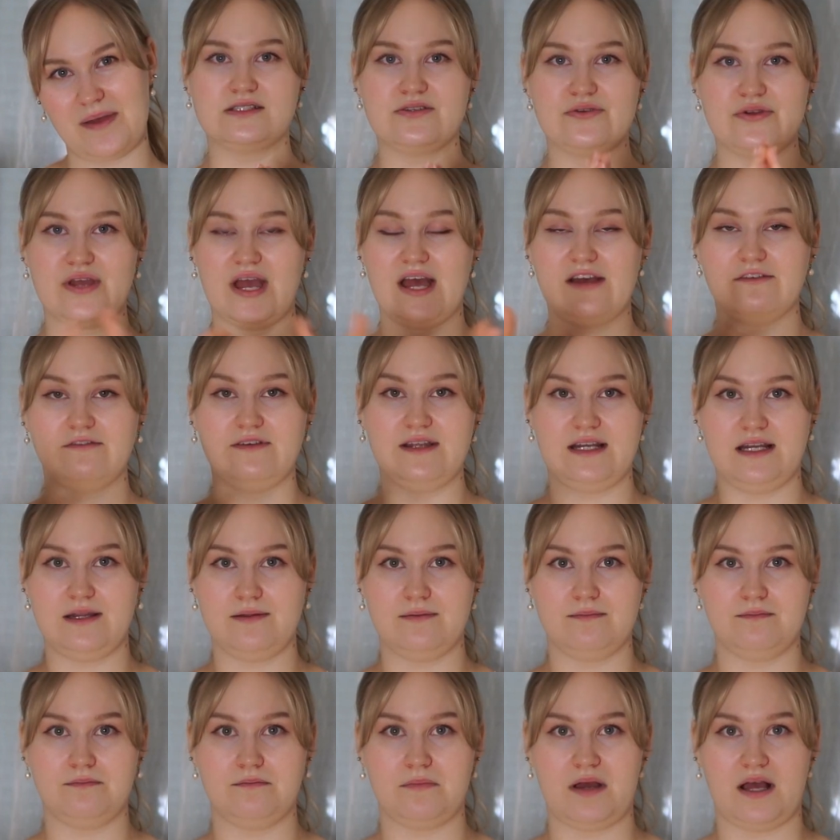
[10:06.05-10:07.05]
Do you have
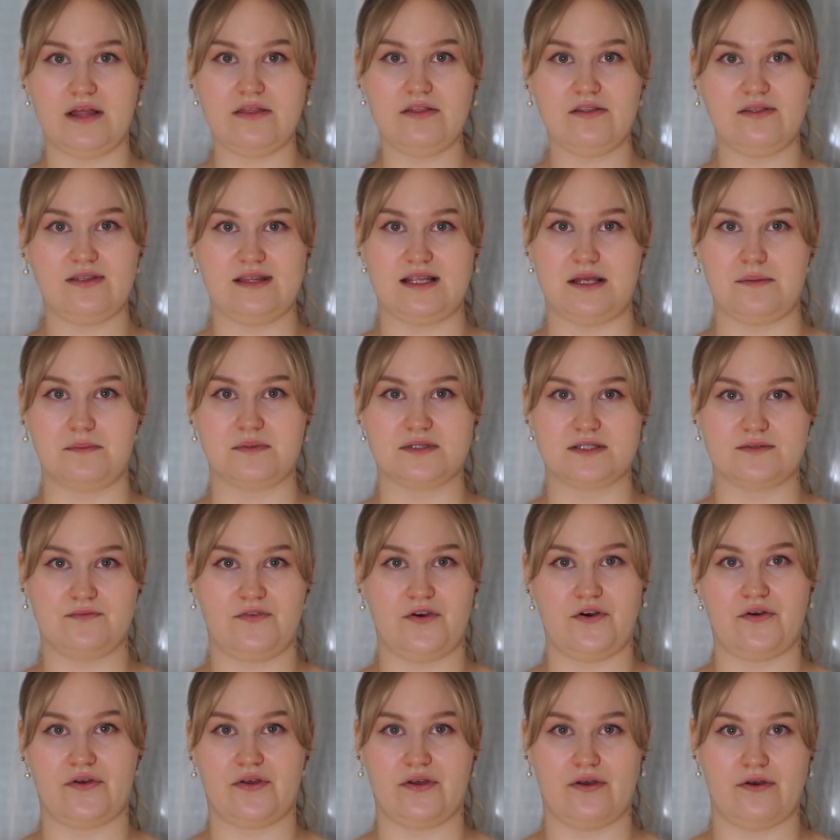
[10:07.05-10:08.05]
any other tips
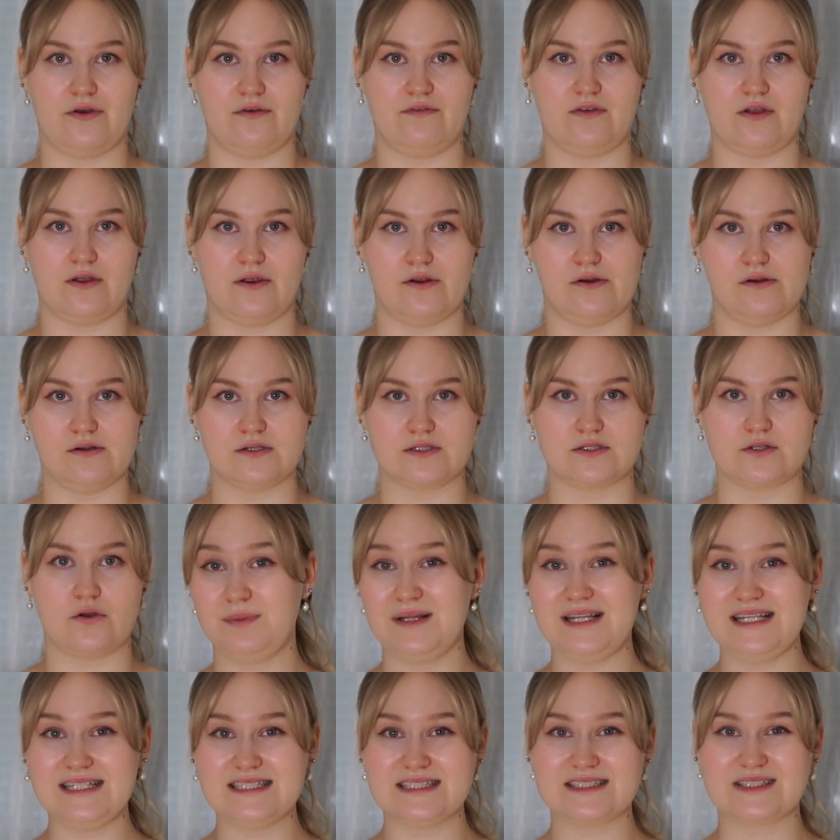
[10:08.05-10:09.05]
for curvy girls?
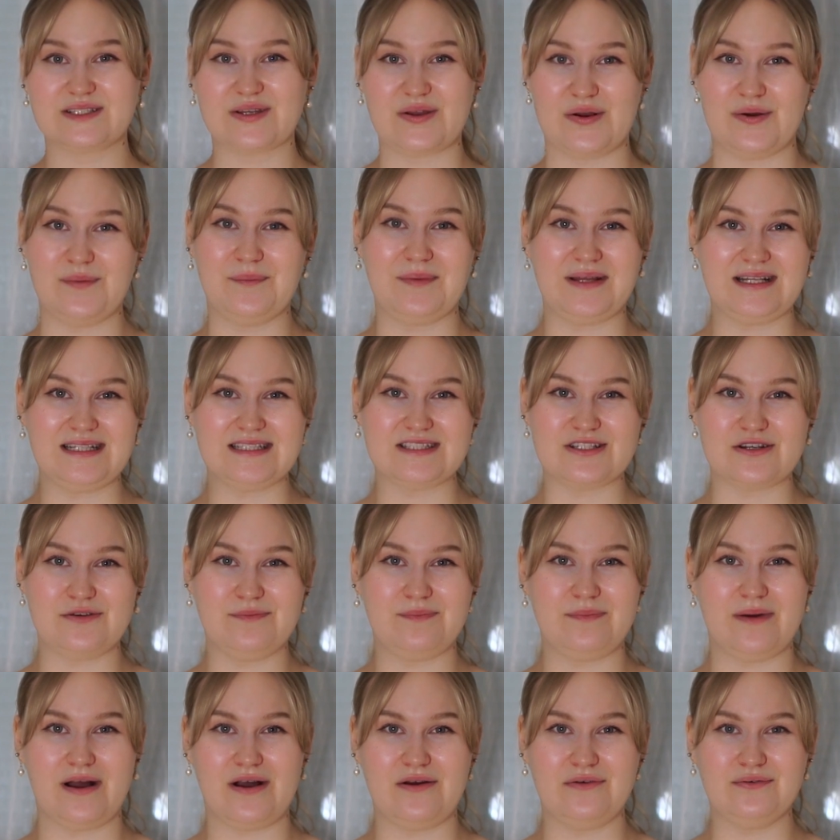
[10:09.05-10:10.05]
Please comment
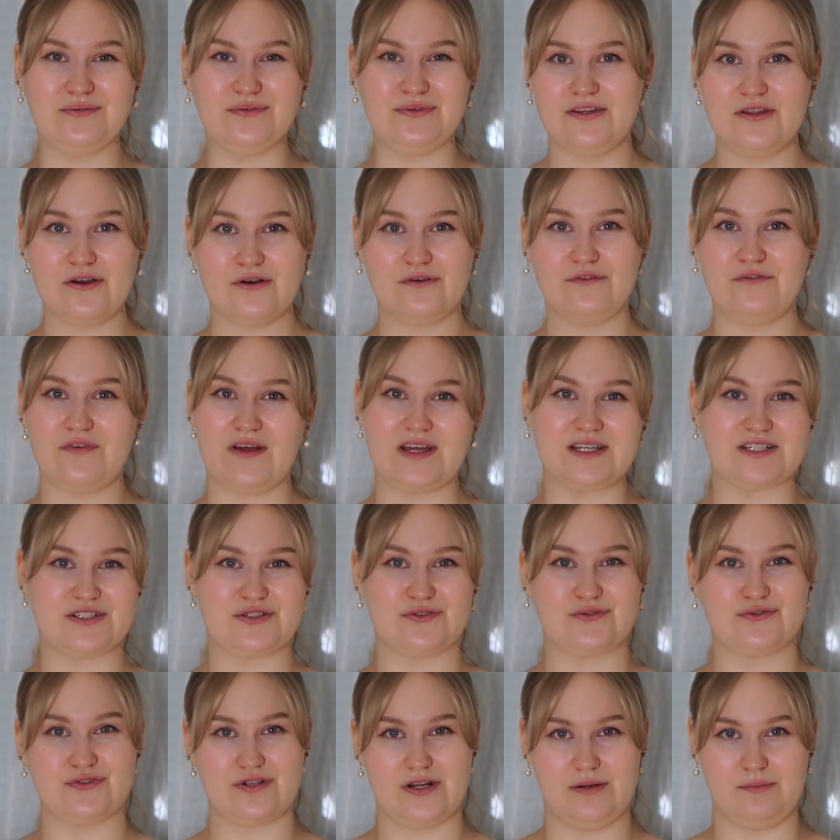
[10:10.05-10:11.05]
about your
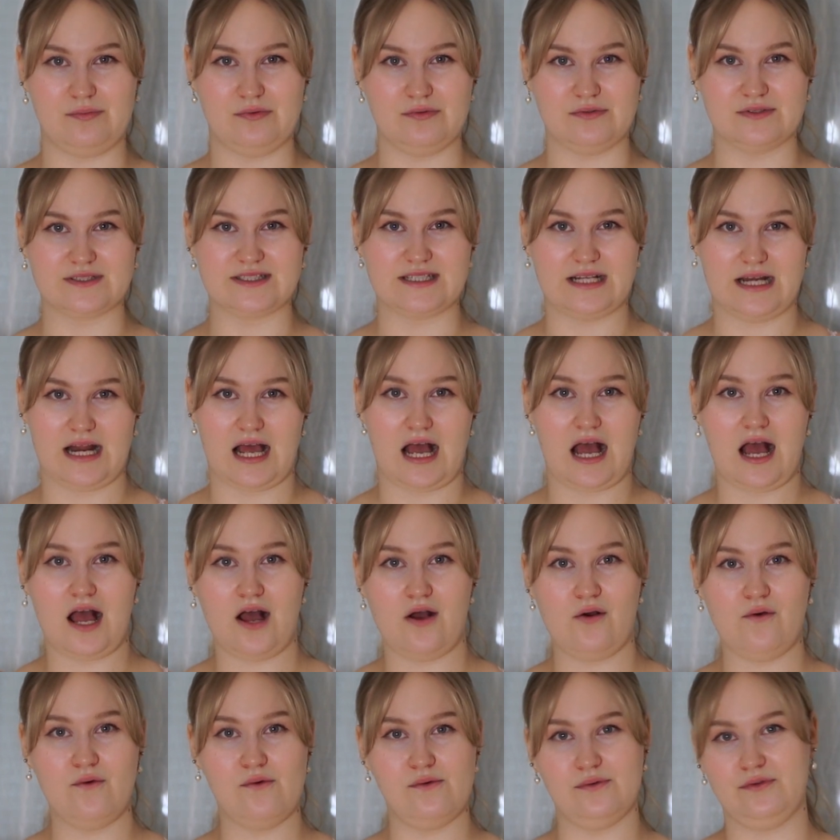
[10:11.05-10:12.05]
fashion troubles and
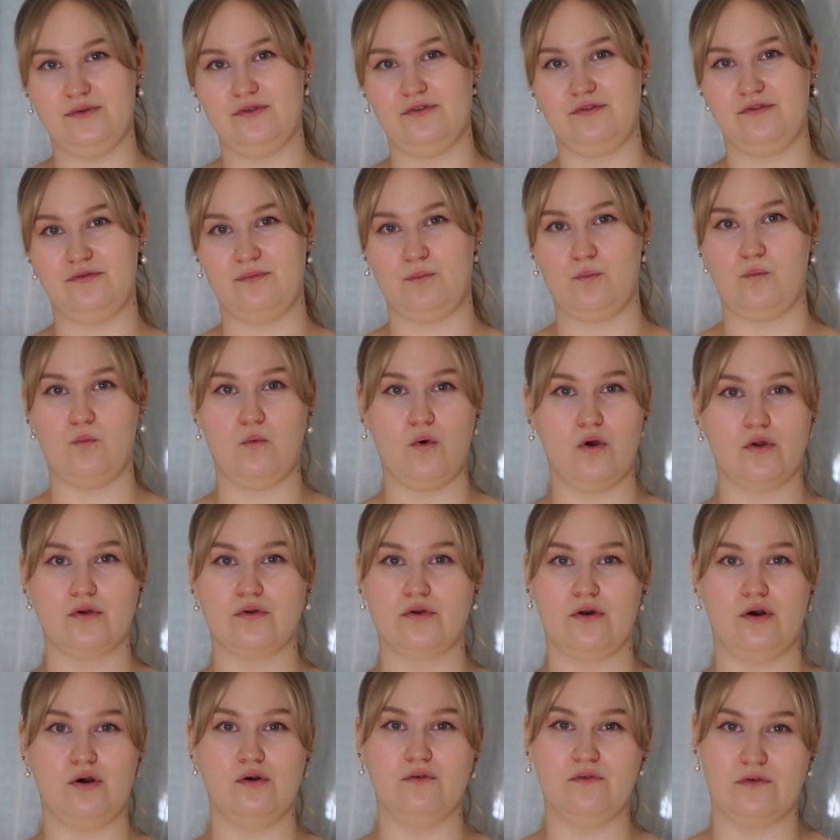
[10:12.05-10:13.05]
how you've won
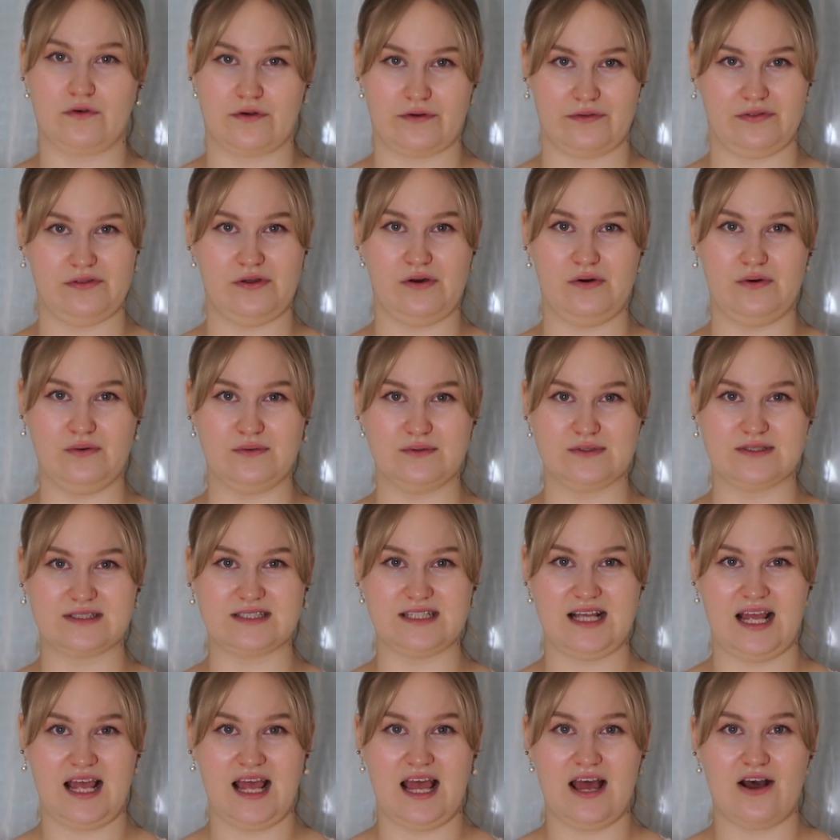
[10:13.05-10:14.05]
over those.
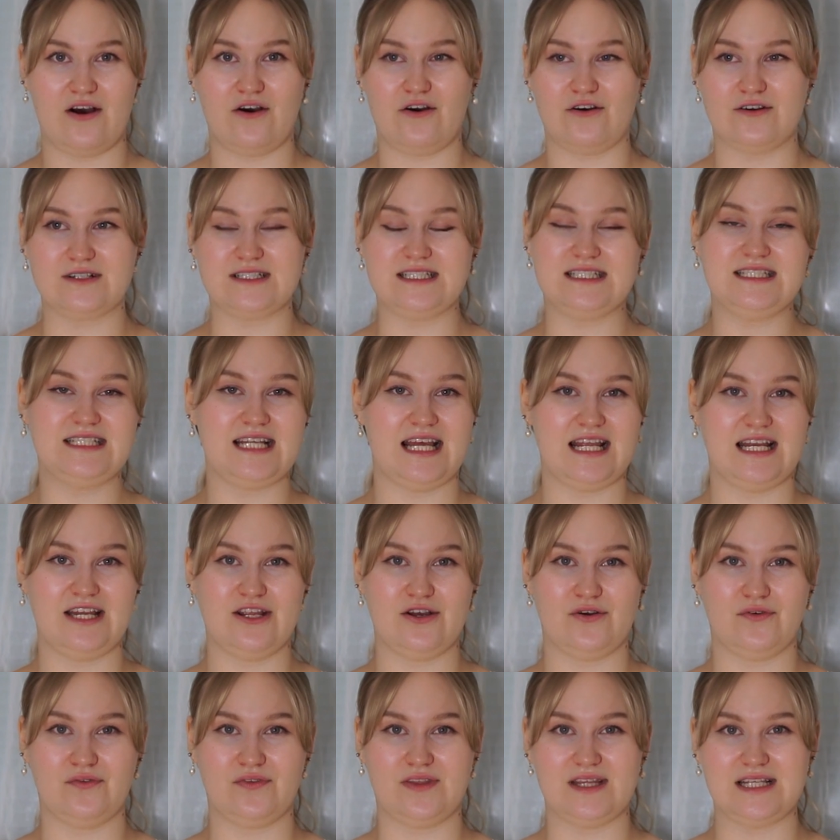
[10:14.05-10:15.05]
Or did any
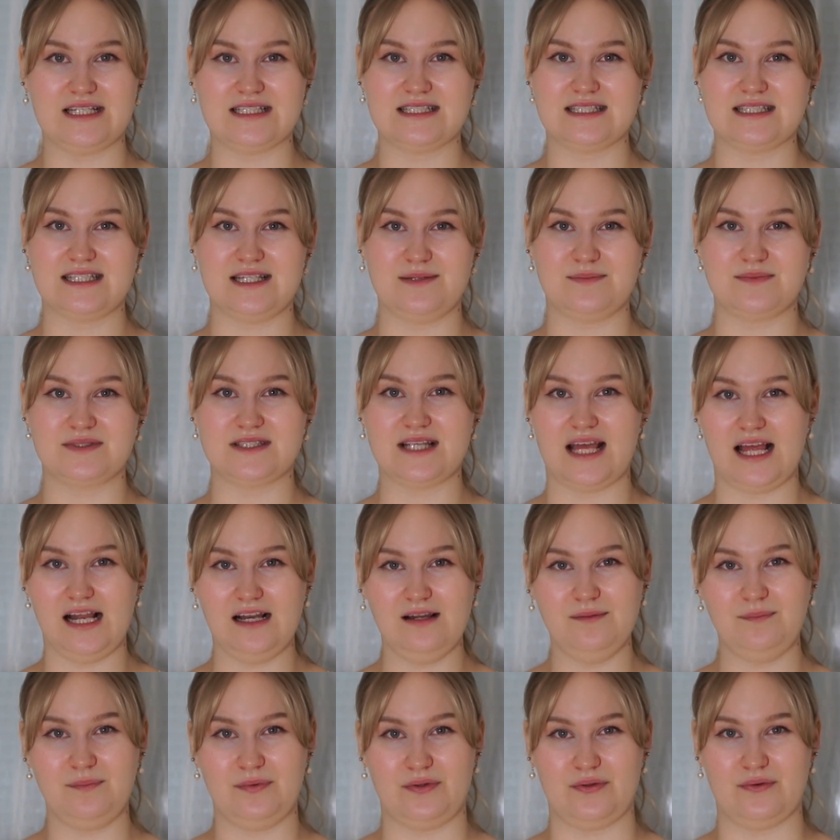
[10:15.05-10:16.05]
of these tips
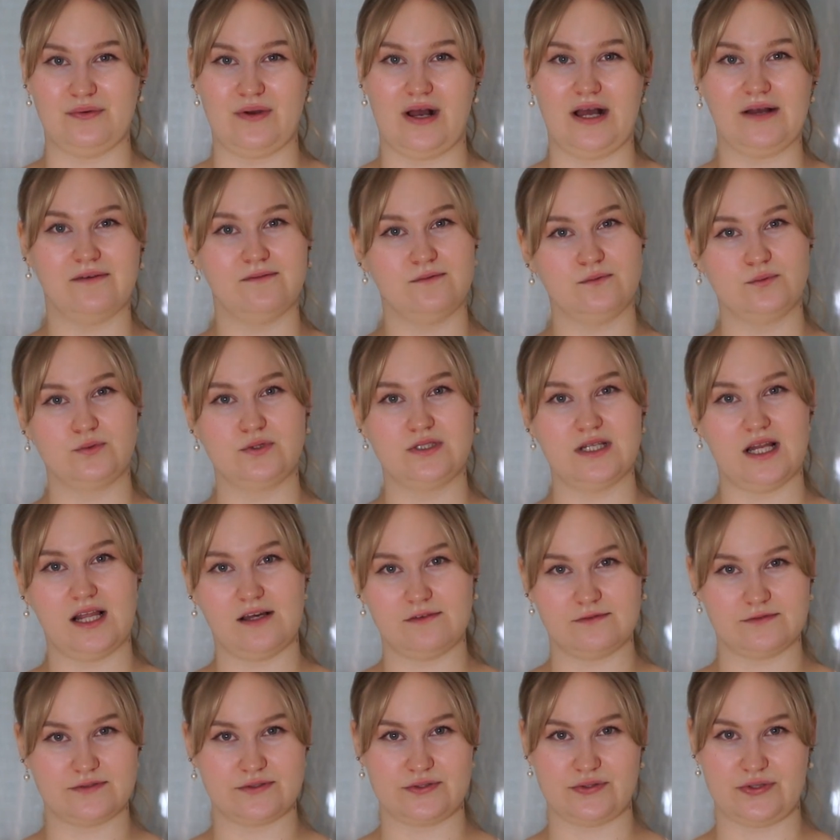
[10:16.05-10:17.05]
help you? I would
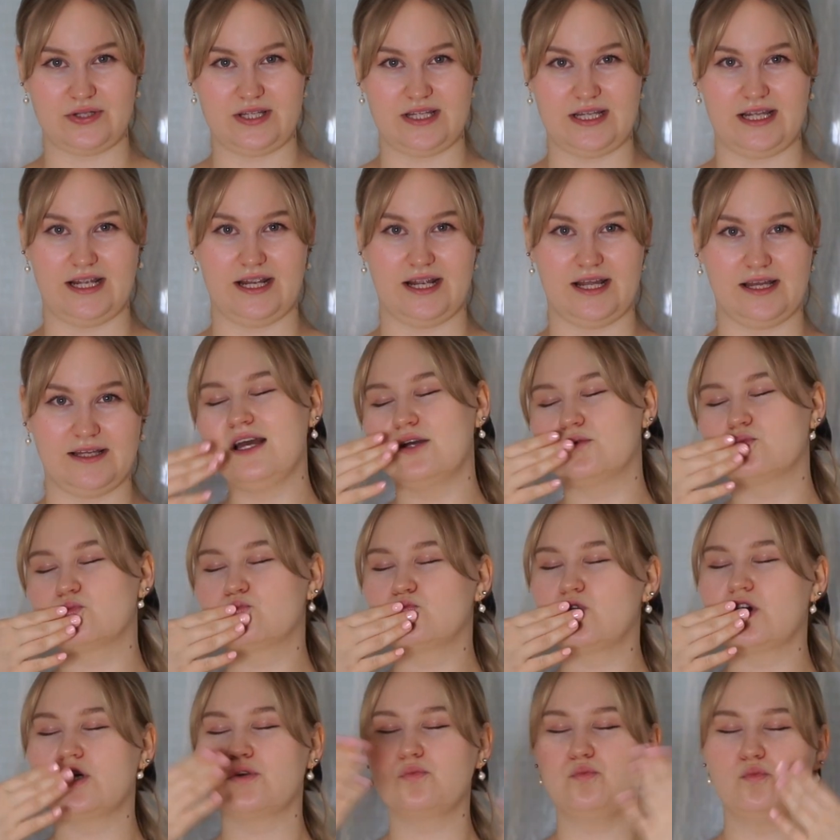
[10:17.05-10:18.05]
love to hear.
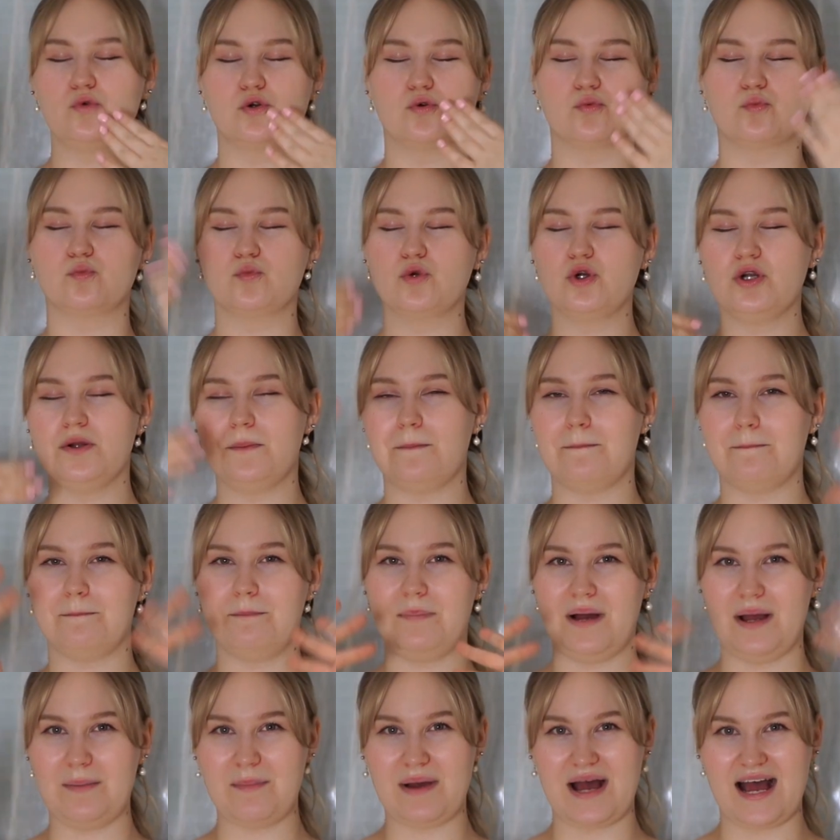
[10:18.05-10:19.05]

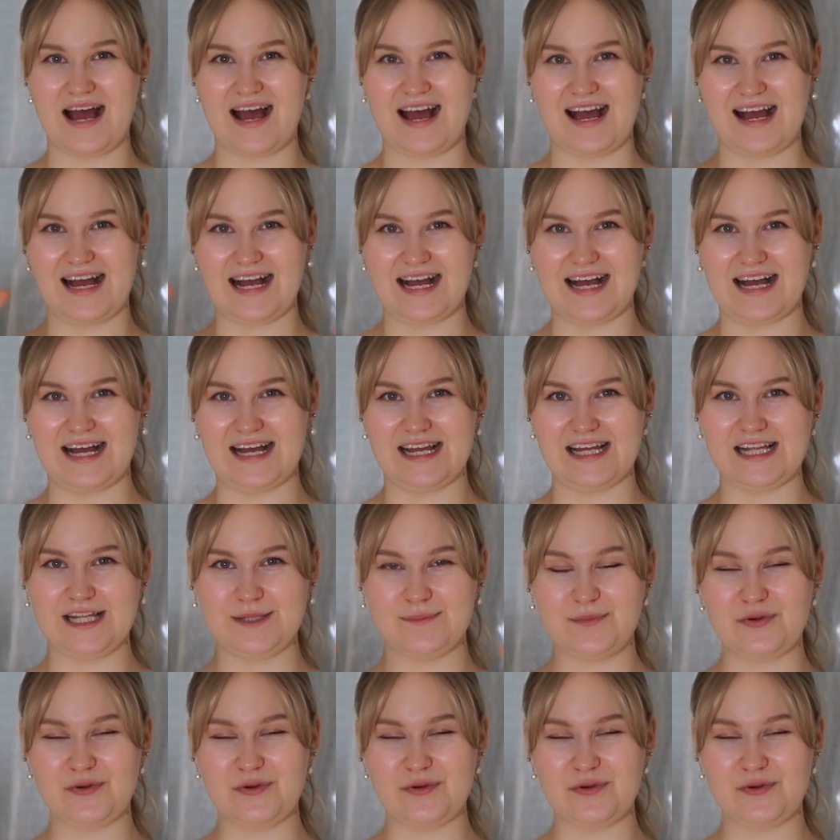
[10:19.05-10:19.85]
Bye bye!